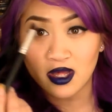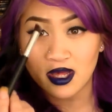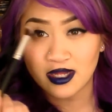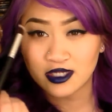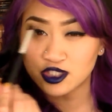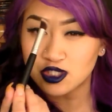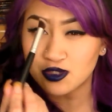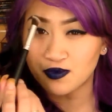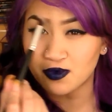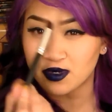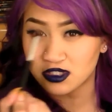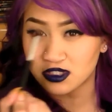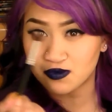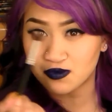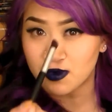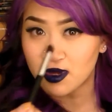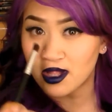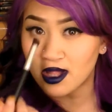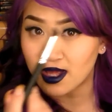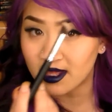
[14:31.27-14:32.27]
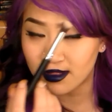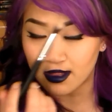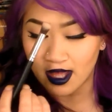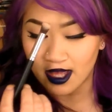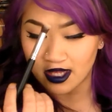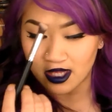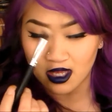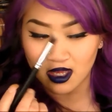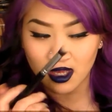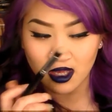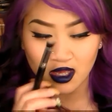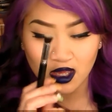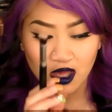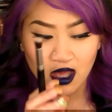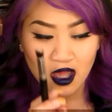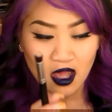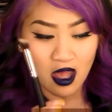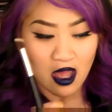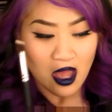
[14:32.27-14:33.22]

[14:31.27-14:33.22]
It actually works well. I like it.